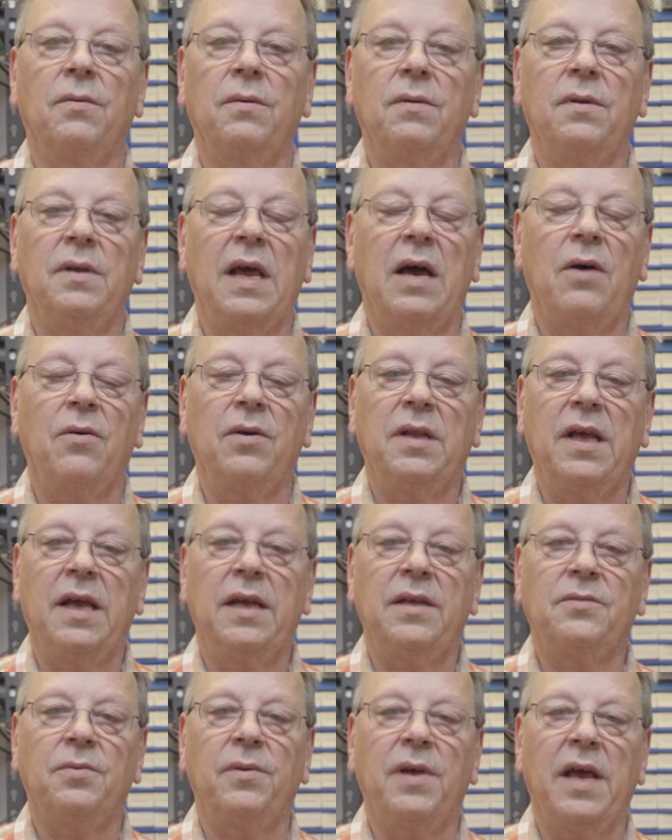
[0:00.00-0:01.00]

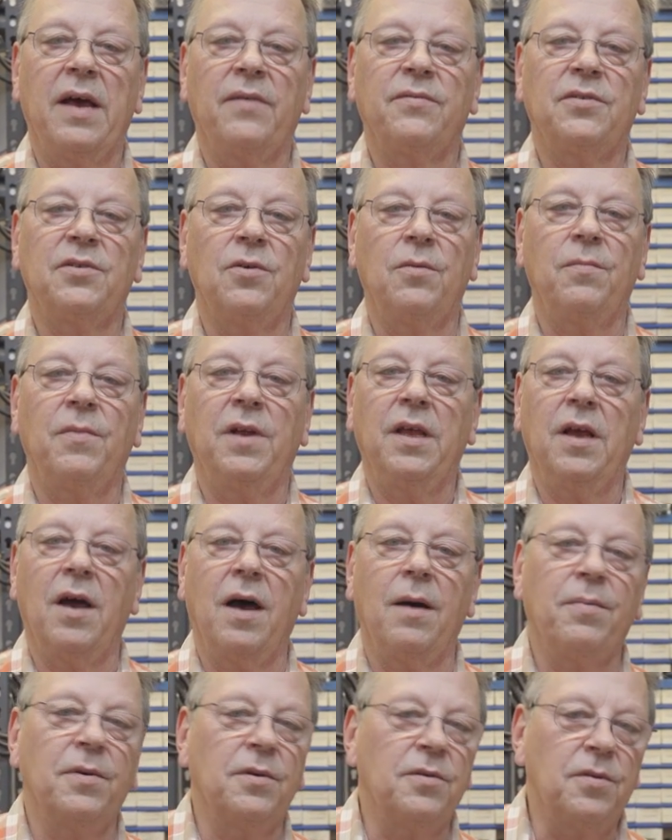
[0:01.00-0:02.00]
Nowadays we have so many
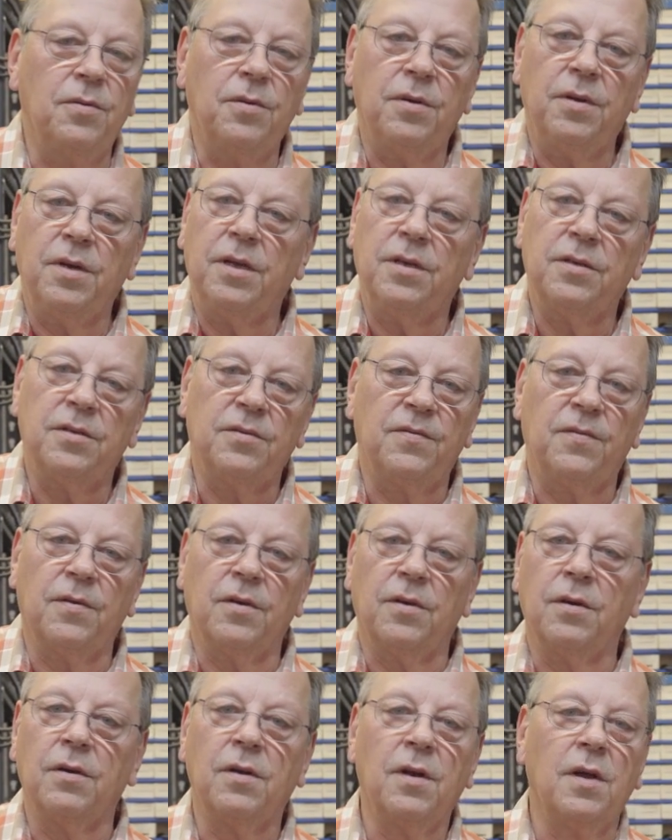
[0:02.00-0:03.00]
opportunities
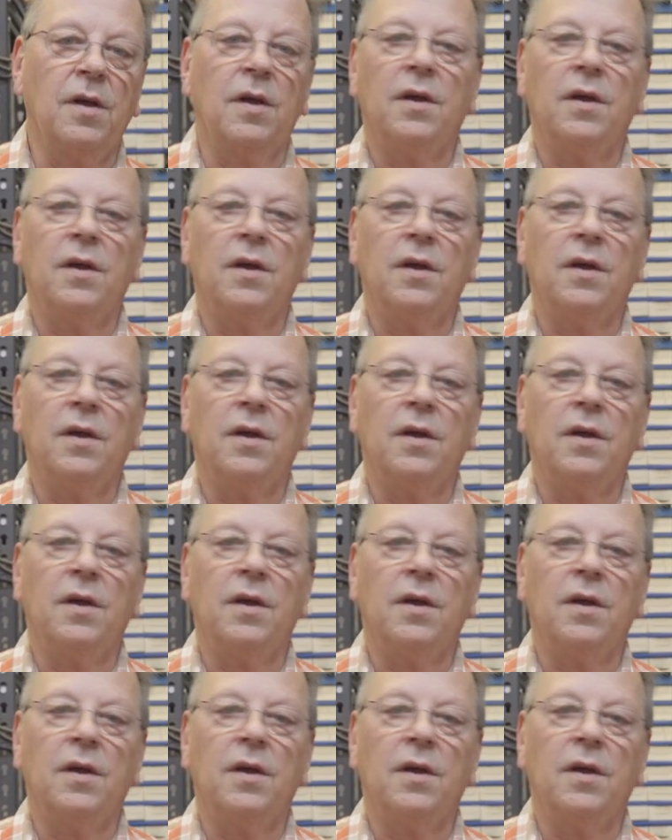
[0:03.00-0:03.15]
for